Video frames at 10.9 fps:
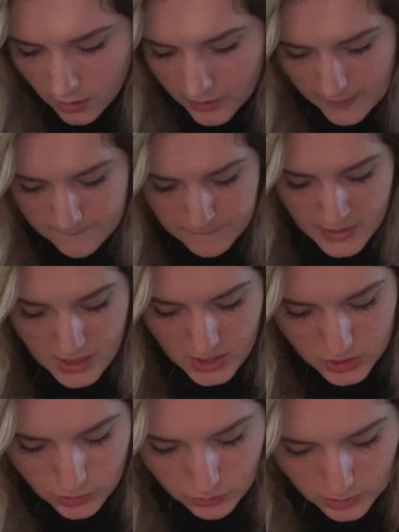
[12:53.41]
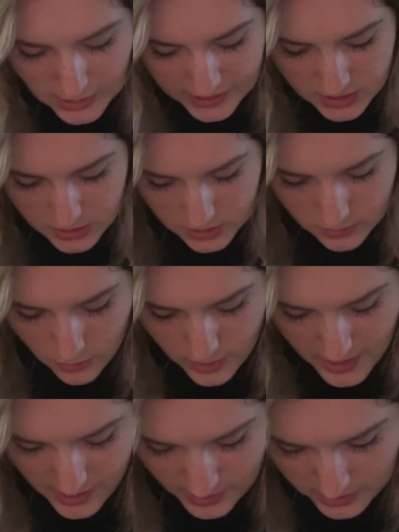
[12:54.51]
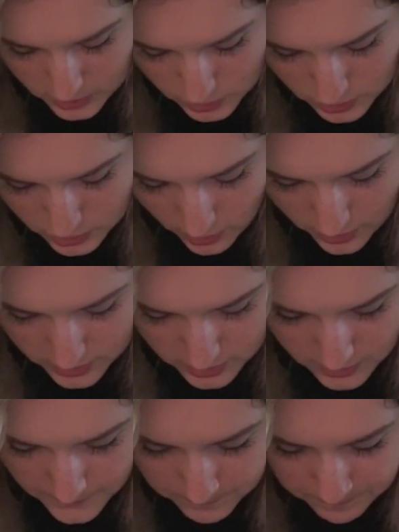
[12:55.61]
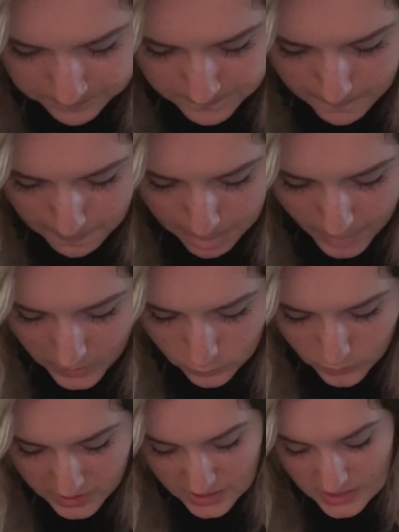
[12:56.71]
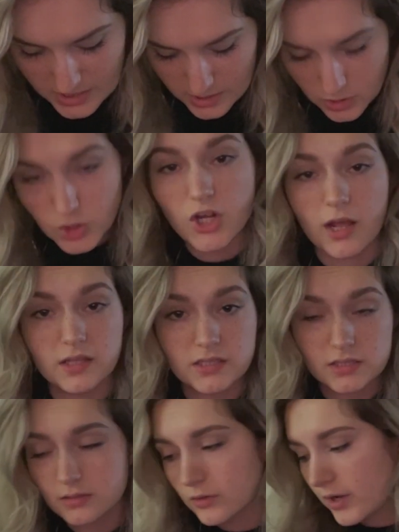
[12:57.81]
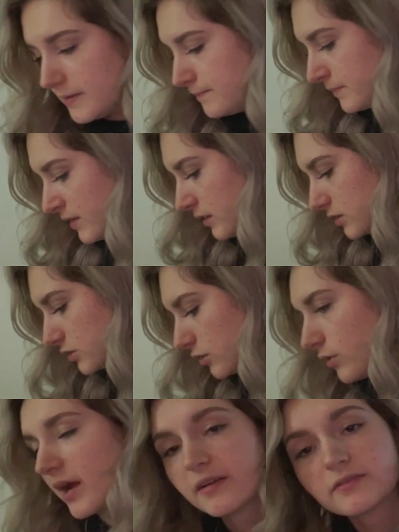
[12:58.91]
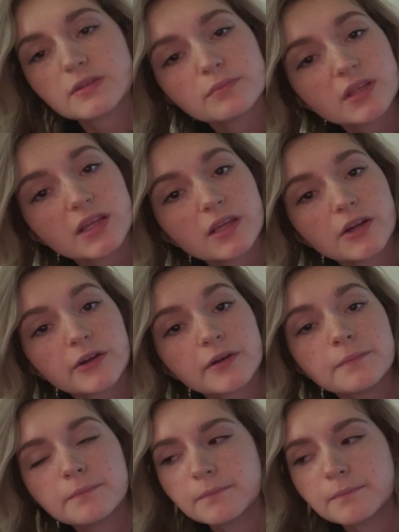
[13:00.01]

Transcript: Alright, so let's go ahead and start with the chalice. Okay, so I have something here.